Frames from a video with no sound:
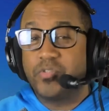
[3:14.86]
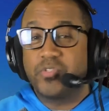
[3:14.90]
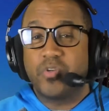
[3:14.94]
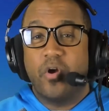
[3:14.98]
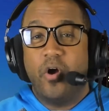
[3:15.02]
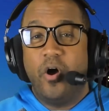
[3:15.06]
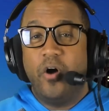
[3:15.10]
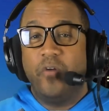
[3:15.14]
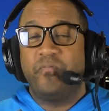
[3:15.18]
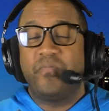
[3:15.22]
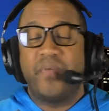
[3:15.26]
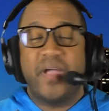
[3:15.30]
And
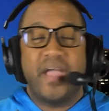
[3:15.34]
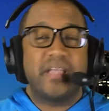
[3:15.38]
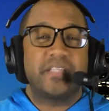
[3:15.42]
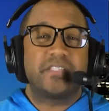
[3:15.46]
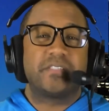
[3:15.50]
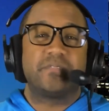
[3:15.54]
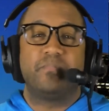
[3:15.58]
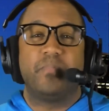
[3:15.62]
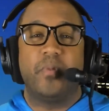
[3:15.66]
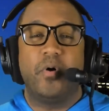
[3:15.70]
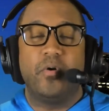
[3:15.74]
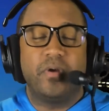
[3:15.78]
those are all
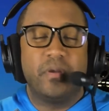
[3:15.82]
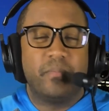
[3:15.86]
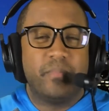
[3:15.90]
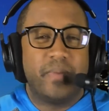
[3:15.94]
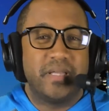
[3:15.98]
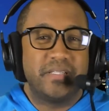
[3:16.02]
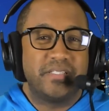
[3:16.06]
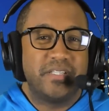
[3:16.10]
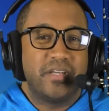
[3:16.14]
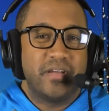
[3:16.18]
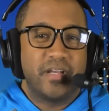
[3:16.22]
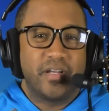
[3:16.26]
facts
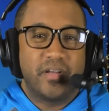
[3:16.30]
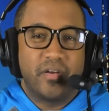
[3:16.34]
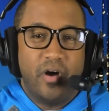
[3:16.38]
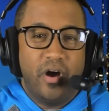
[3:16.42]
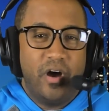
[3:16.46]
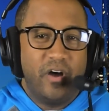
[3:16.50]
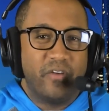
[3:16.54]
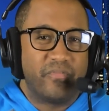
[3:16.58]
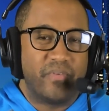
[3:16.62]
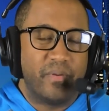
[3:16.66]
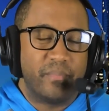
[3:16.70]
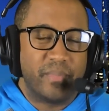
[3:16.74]
spoken by Jared
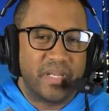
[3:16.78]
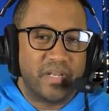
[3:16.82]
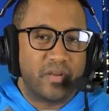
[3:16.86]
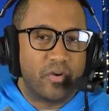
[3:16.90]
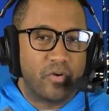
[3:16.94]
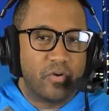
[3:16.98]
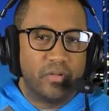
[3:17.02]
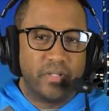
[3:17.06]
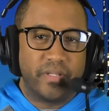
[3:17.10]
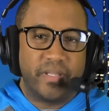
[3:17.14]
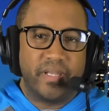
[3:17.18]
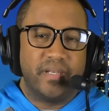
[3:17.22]
Goff. I
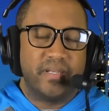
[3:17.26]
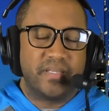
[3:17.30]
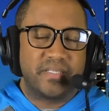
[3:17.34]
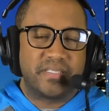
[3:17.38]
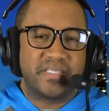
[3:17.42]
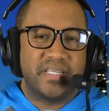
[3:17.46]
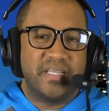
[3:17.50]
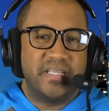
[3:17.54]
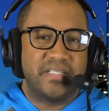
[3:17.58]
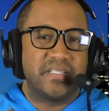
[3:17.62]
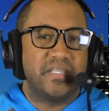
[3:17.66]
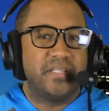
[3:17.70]
mean, early in
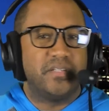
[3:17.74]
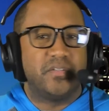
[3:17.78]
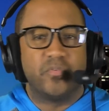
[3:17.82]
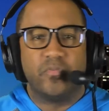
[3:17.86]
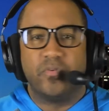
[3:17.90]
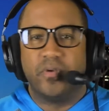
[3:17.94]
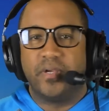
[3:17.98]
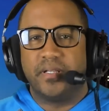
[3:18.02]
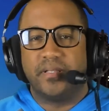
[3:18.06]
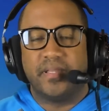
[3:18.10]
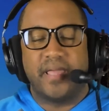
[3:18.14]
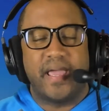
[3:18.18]
the season
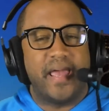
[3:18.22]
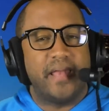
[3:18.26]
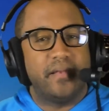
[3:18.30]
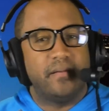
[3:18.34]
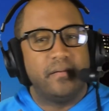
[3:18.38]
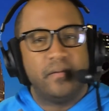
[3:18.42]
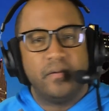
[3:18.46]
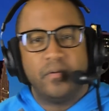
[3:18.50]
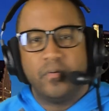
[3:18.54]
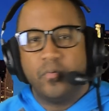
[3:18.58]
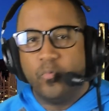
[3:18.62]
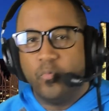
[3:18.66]
during
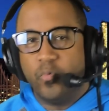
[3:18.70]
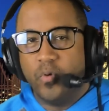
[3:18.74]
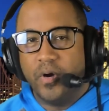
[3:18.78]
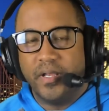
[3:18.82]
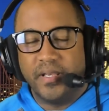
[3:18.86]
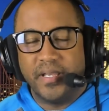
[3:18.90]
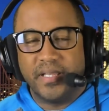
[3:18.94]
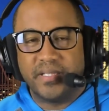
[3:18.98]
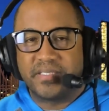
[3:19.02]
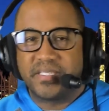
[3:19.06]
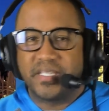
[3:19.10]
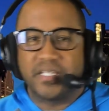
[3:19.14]
that
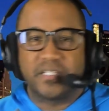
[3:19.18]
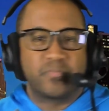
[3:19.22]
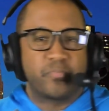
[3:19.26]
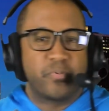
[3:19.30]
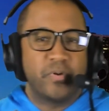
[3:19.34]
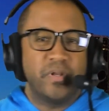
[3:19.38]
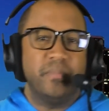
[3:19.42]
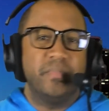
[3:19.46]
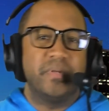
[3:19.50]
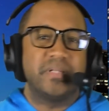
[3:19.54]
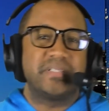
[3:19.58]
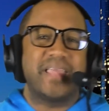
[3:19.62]

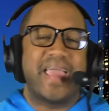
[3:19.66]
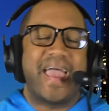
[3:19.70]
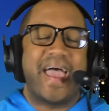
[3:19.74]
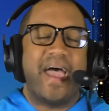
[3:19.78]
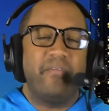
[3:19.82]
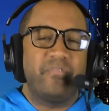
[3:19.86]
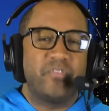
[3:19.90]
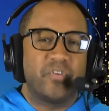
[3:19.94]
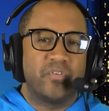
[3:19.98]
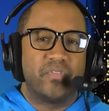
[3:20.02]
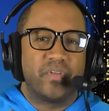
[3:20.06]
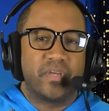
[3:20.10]
1-6, pretty much
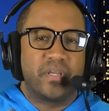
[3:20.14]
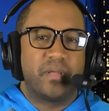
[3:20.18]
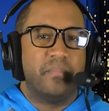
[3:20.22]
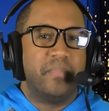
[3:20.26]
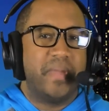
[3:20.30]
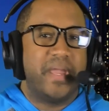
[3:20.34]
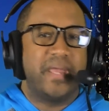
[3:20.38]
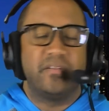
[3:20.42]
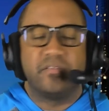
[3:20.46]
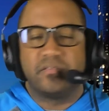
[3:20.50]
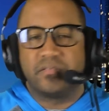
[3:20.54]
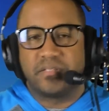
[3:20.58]
after the
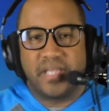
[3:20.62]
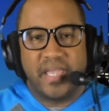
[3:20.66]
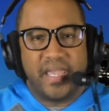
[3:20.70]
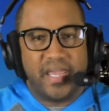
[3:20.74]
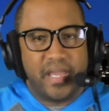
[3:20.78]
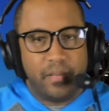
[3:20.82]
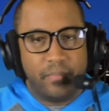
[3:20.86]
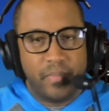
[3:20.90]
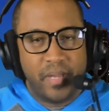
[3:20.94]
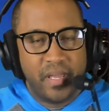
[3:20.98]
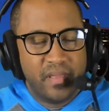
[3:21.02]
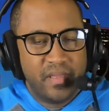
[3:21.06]
Commanders
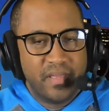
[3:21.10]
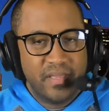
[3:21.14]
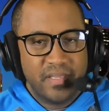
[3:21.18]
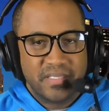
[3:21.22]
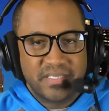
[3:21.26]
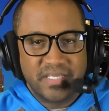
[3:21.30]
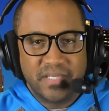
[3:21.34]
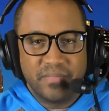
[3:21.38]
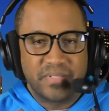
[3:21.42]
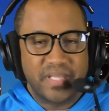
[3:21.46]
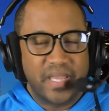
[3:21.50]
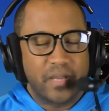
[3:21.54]
game,
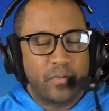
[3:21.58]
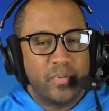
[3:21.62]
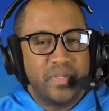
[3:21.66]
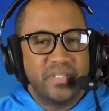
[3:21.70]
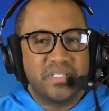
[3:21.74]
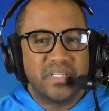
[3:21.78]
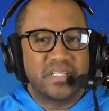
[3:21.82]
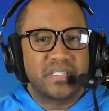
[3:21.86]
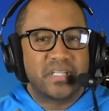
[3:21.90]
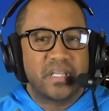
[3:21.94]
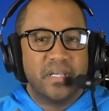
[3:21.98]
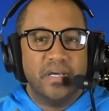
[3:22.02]
seems like
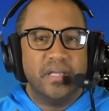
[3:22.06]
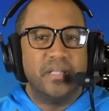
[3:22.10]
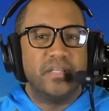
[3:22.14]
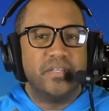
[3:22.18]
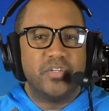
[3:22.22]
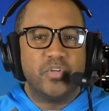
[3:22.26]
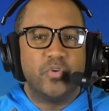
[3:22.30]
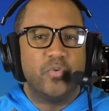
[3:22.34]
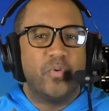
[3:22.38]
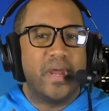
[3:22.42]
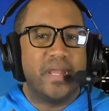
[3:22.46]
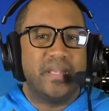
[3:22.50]
we just
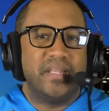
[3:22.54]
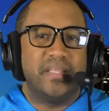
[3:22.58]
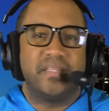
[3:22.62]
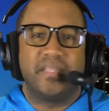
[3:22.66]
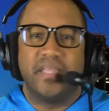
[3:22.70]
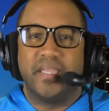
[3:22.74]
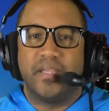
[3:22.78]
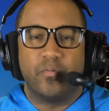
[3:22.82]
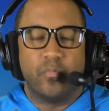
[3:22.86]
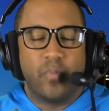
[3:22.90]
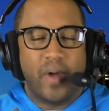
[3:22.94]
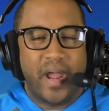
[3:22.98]
couldn't do
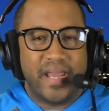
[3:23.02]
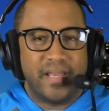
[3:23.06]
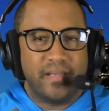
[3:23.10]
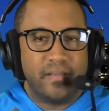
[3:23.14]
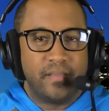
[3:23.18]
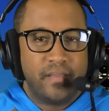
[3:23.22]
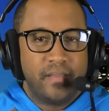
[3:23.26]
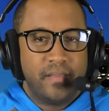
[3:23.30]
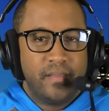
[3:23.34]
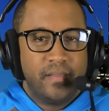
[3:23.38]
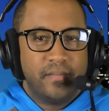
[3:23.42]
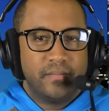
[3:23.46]
anything
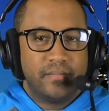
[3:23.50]
right.